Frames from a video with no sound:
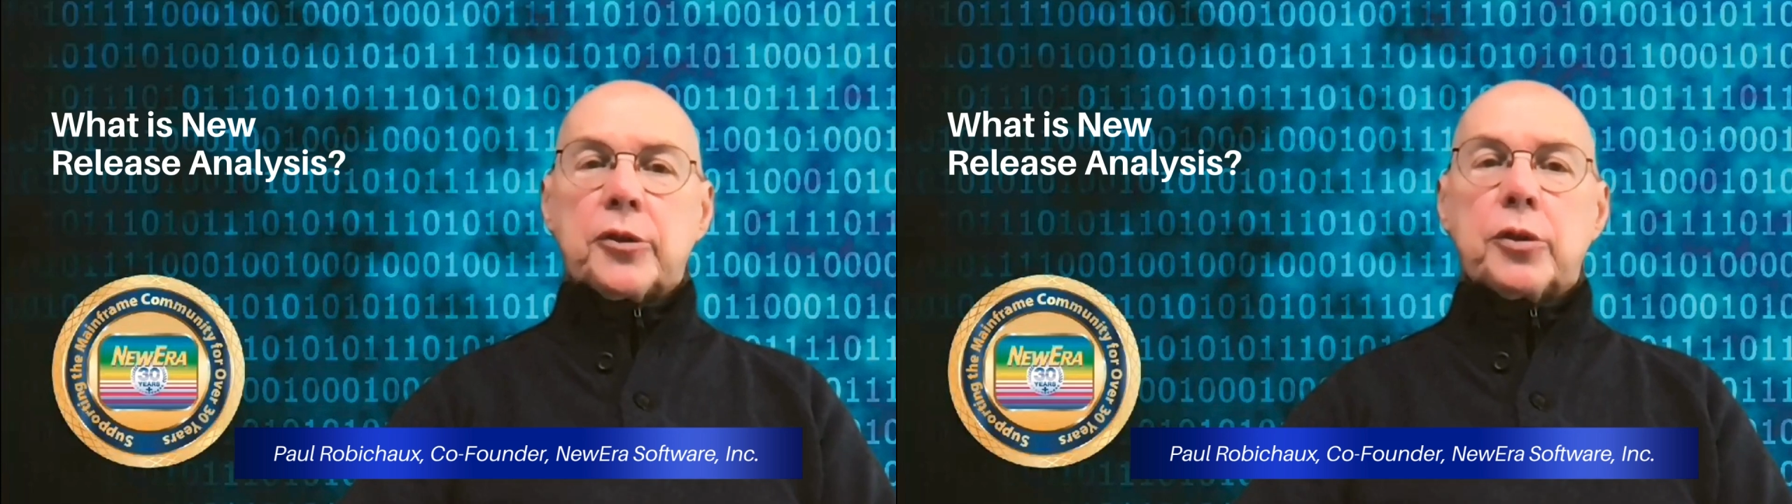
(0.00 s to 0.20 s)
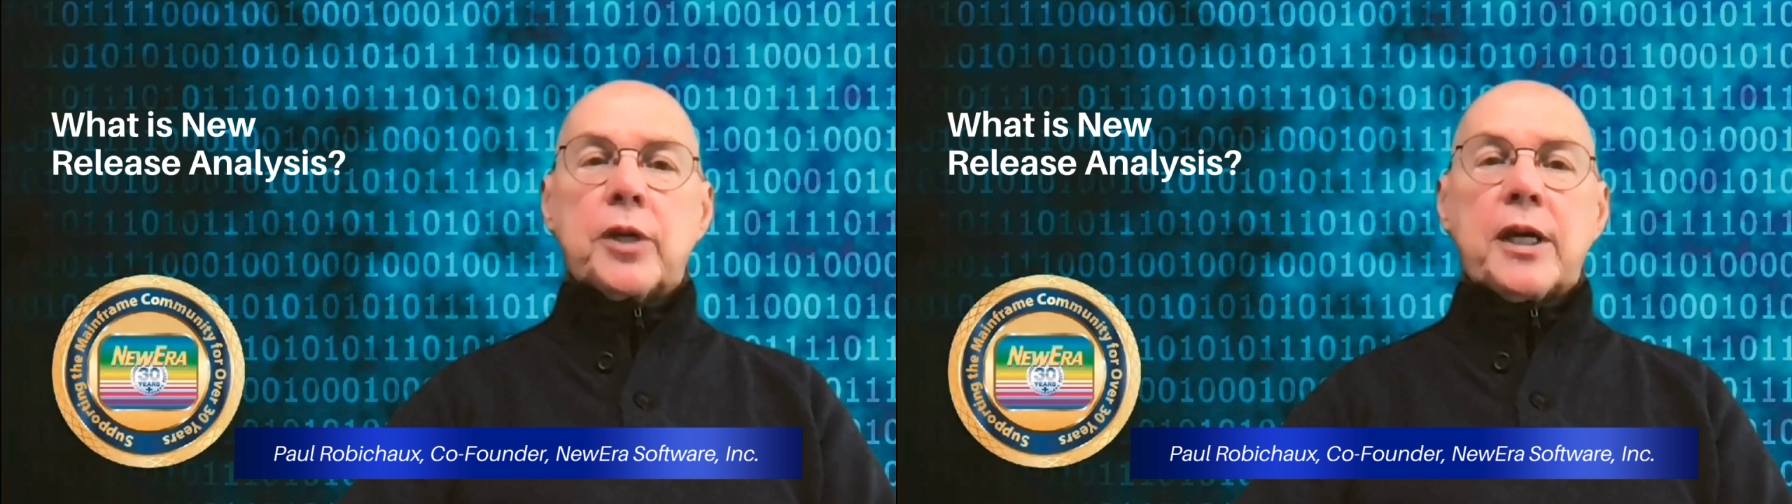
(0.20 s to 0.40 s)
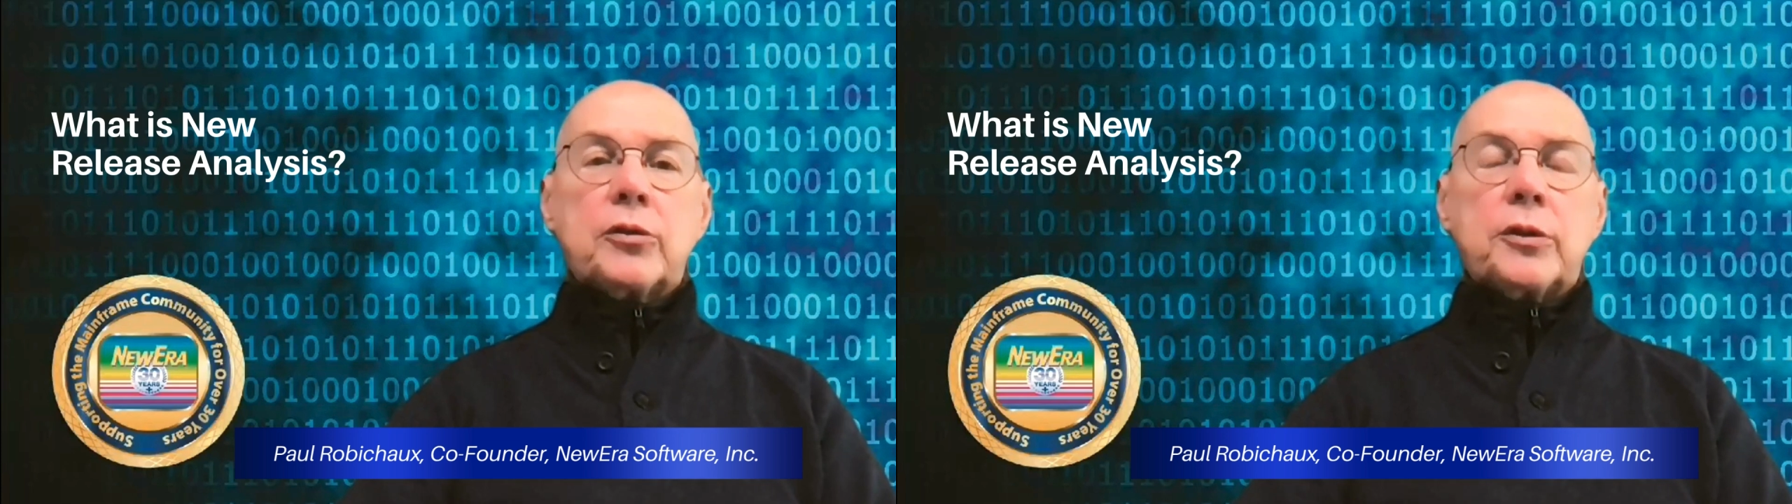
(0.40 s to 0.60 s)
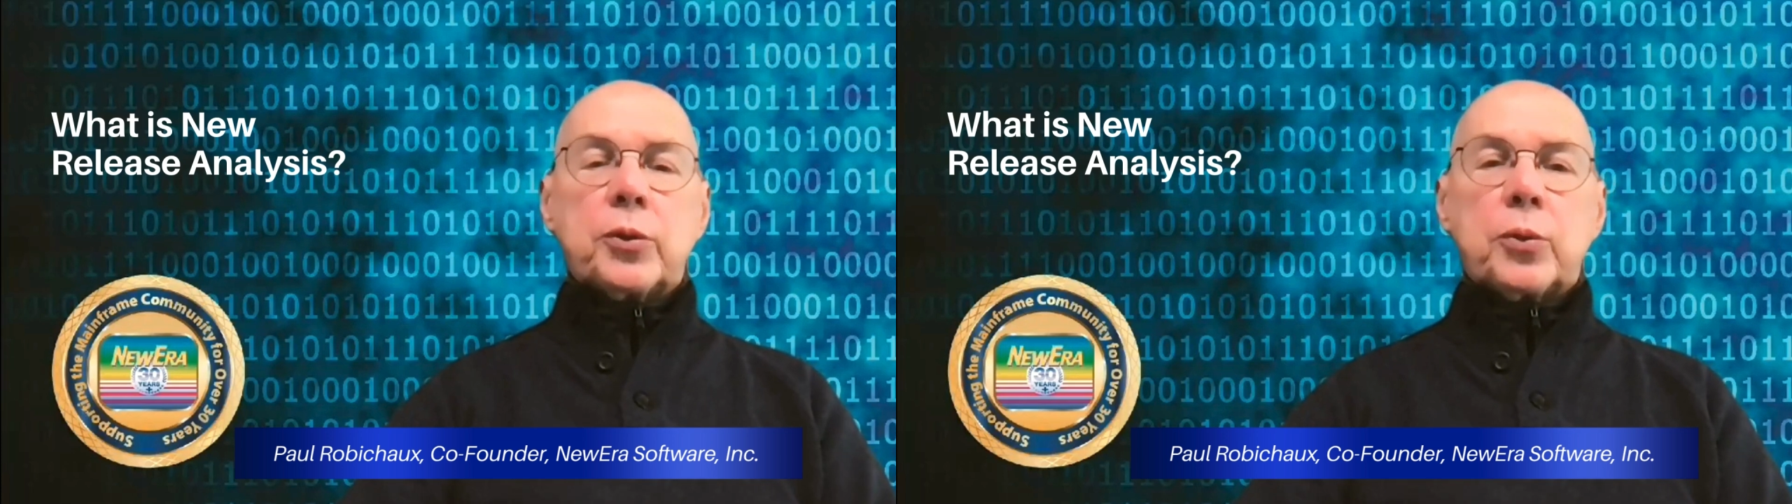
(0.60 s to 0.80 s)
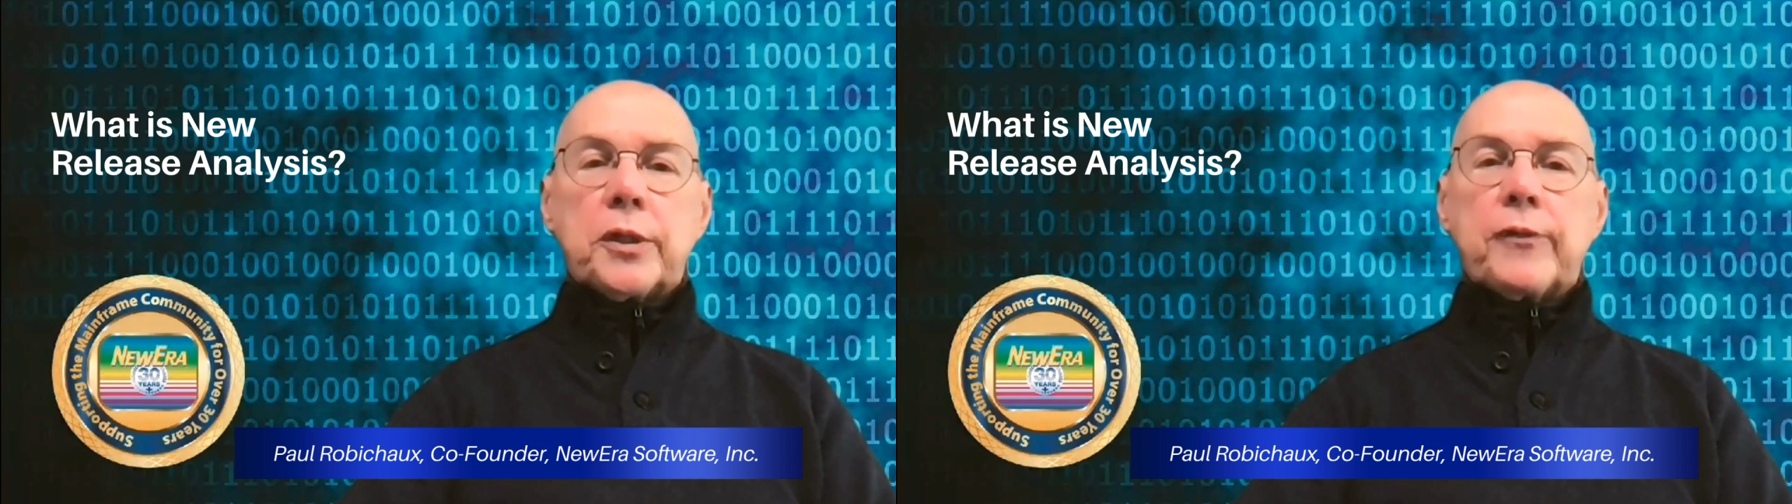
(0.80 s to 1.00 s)

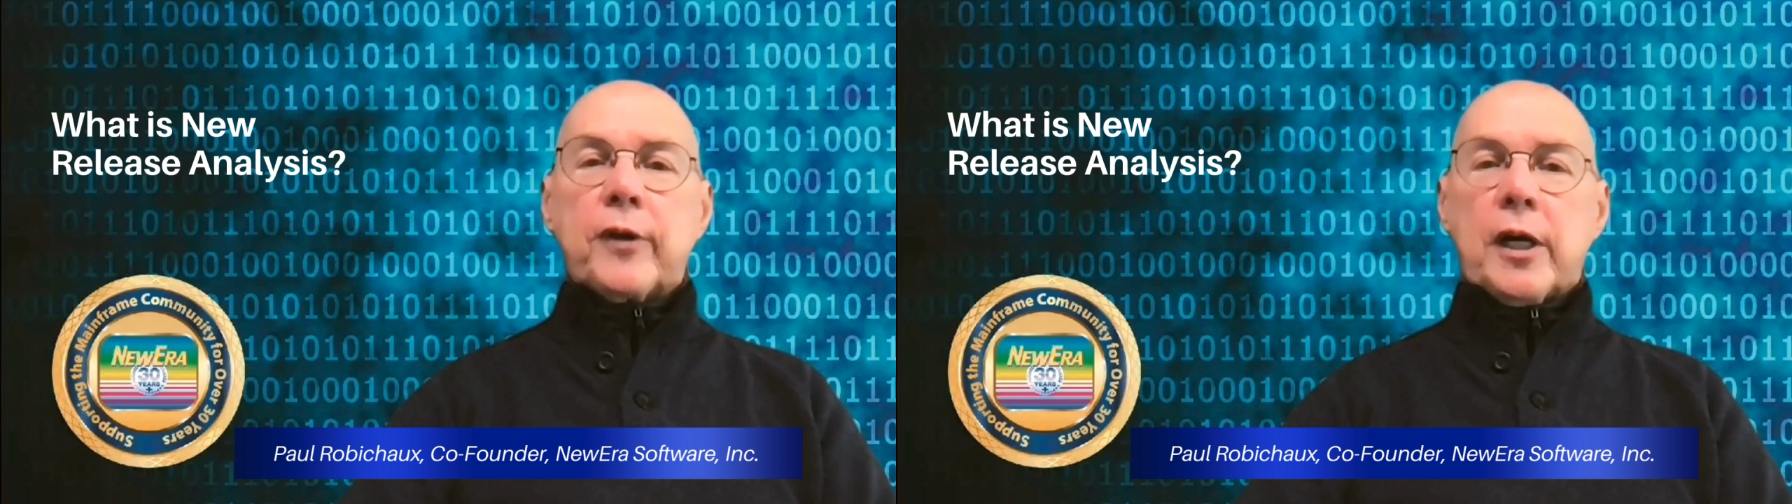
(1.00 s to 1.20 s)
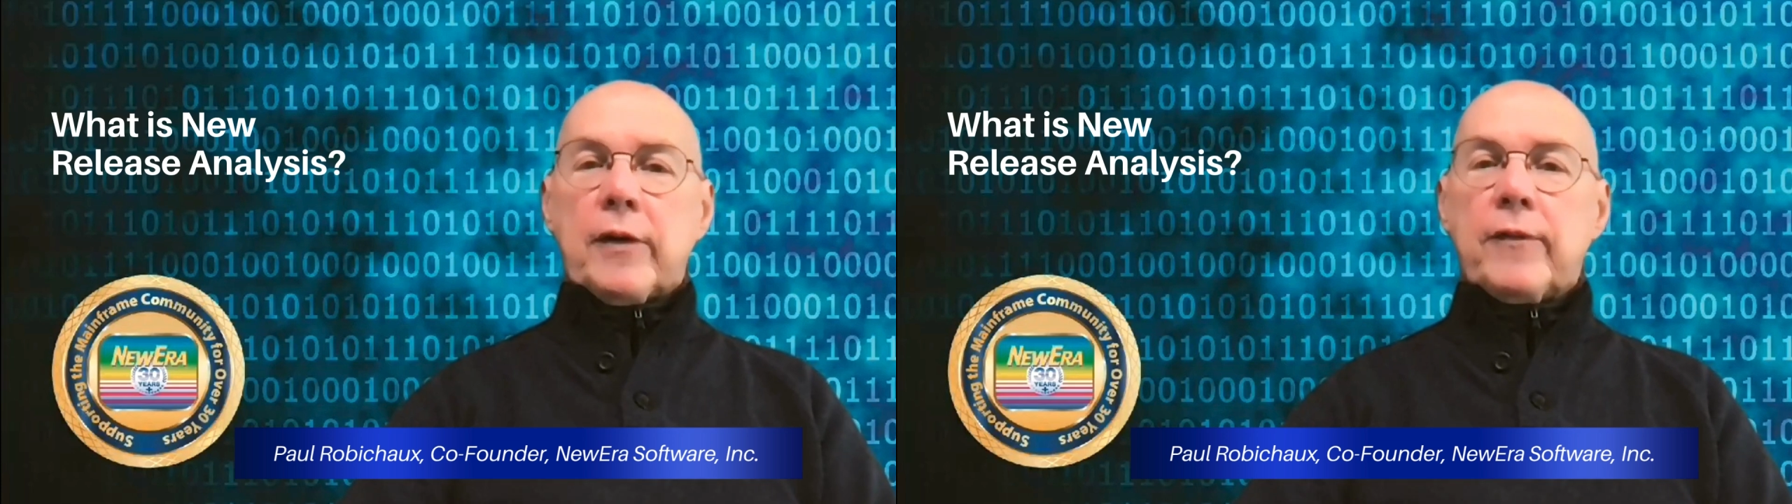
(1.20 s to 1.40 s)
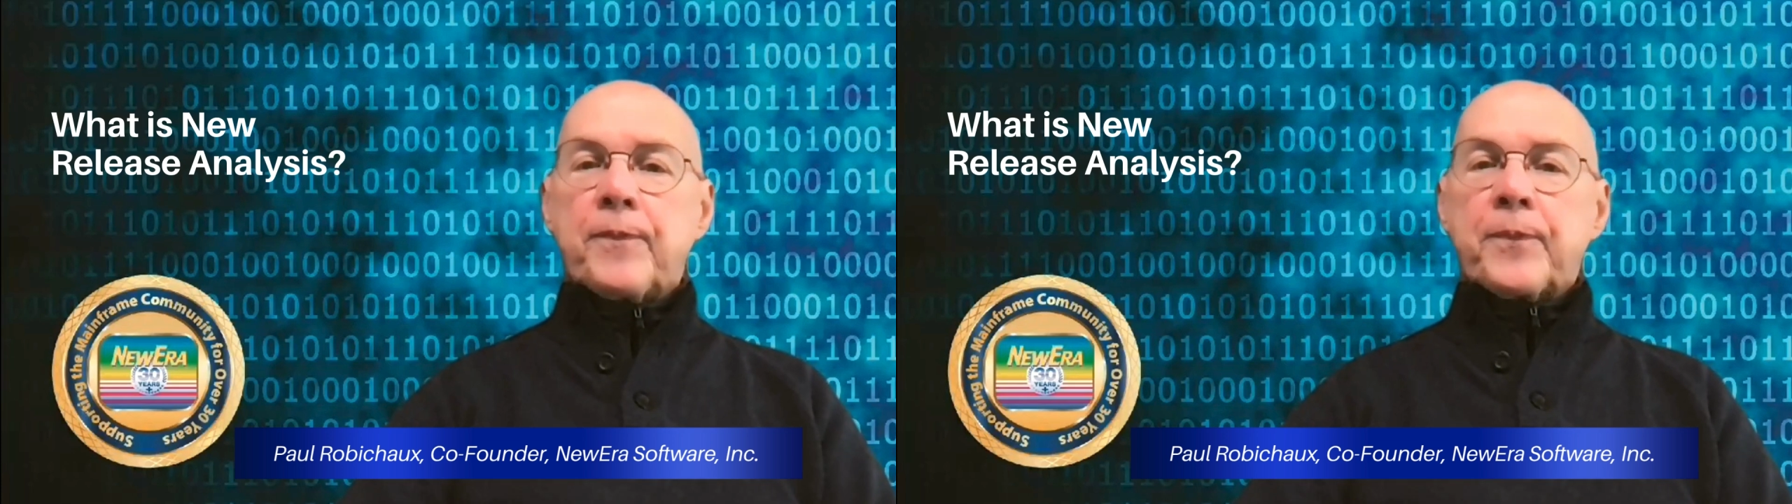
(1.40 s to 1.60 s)
2025.